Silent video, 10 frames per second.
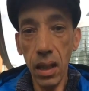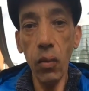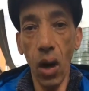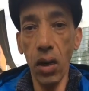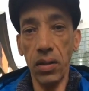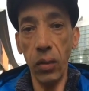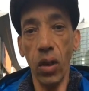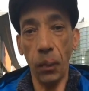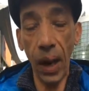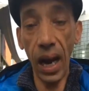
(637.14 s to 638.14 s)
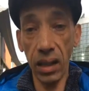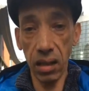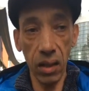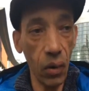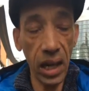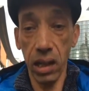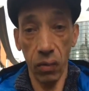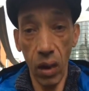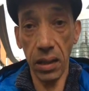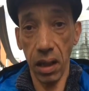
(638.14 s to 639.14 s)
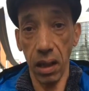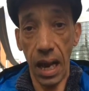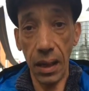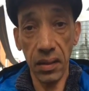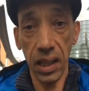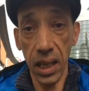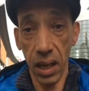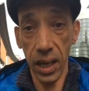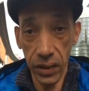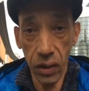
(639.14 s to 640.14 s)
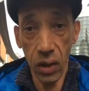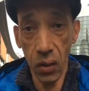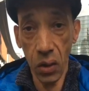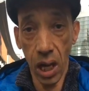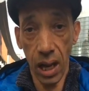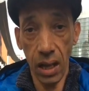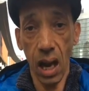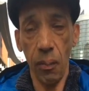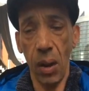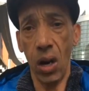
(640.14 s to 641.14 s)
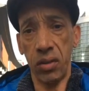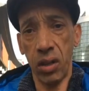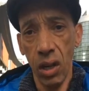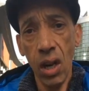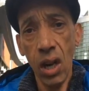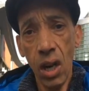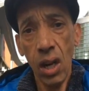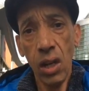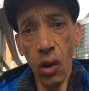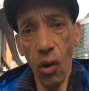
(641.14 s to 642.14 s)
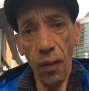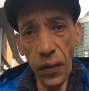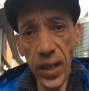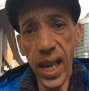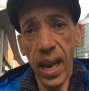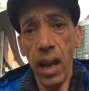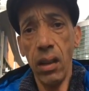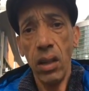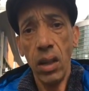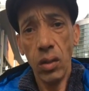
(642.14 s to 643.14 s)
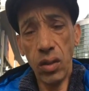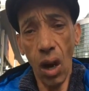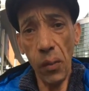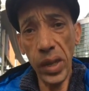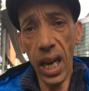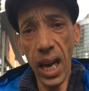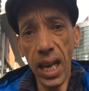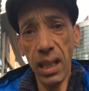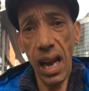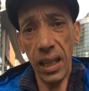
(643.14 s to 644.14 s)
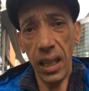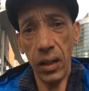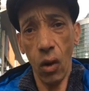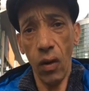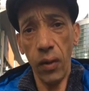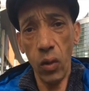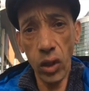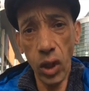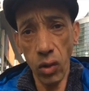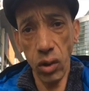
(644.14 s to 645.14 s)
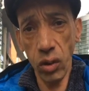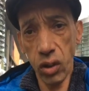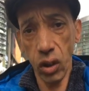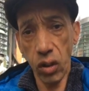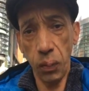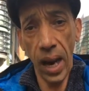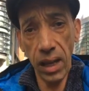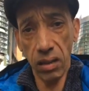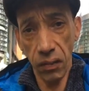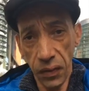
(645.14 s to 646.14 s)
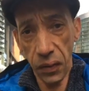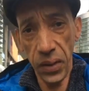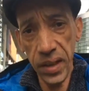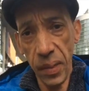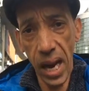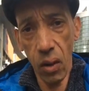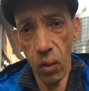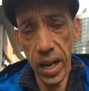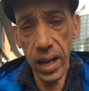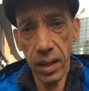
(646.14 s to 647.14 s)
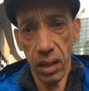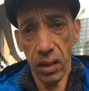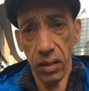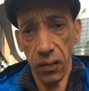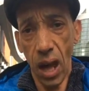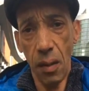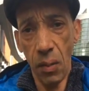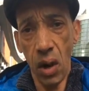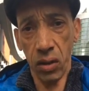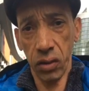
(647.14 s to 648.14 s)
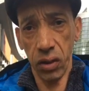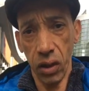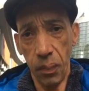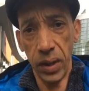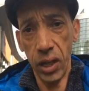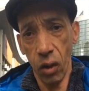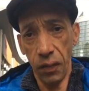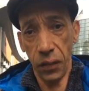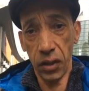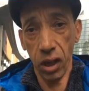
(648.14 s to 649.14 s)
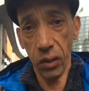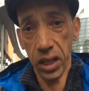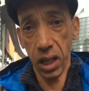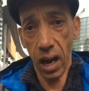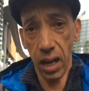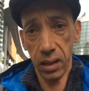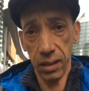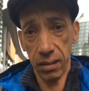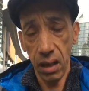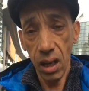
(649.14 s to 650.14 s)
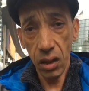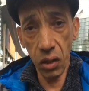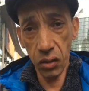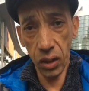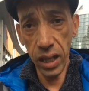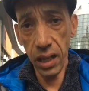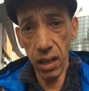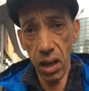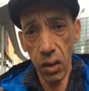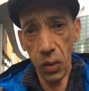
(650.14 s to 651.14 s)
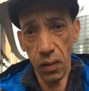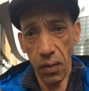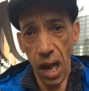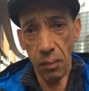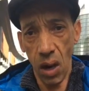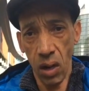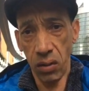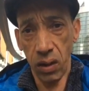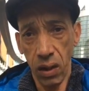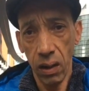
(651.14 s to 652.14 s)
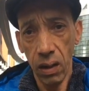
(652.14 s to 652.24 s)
He was partially radicalised here in the UK at that mosque. Don't forget, Tommy highlighted over a dozen suspects of a 3-mile radius of that mosque that had been done for terror charges just in the area of that mosque.